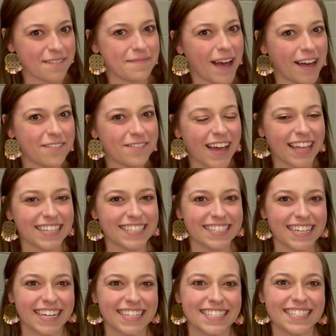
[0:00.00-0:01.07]
about
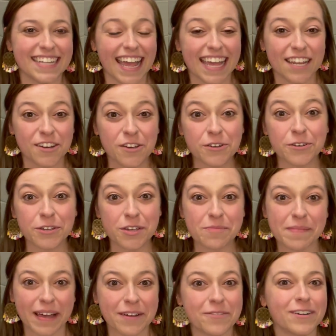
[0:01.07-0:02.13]
Valentine's Day and who you
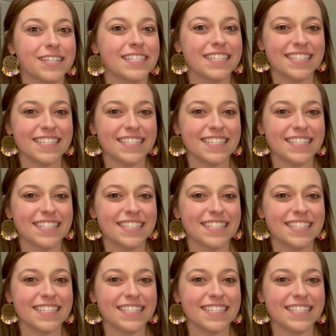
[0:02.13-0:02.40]
might want